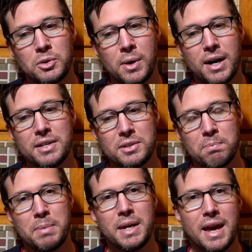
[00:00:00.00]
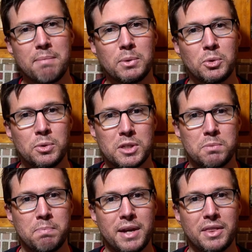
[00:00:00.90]
To us, being able to
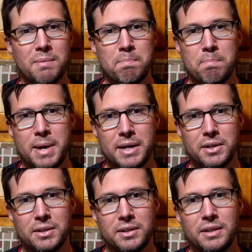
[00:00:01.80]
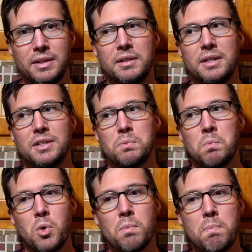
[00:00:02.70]
inspect them better is
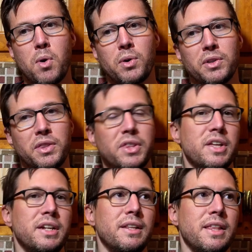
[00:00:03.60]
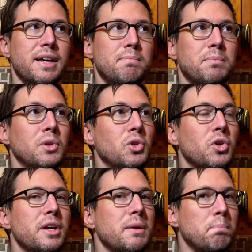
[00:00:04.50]
more important than them
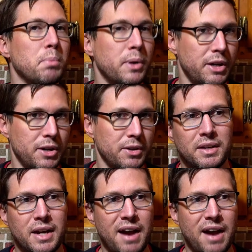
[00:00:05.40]
looking prettier.